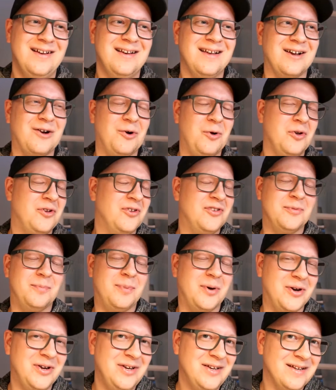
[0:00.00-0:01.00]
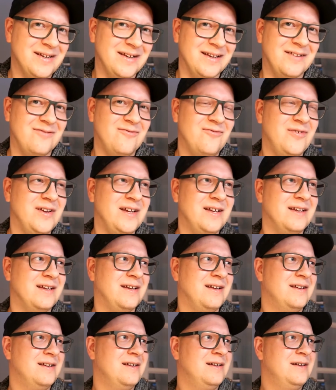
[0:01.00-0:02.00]
like all disappointed and
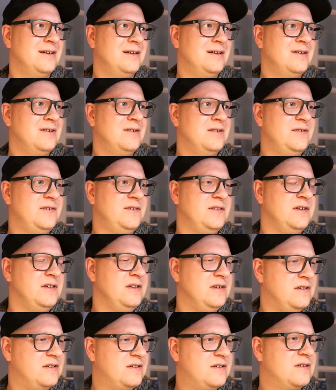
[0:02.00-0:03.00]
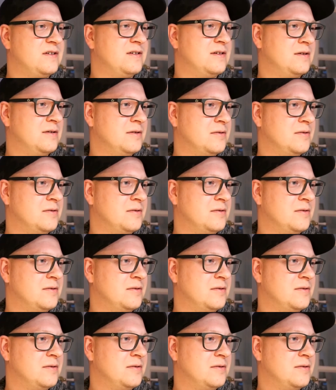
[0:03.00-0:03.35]
thinking, geez,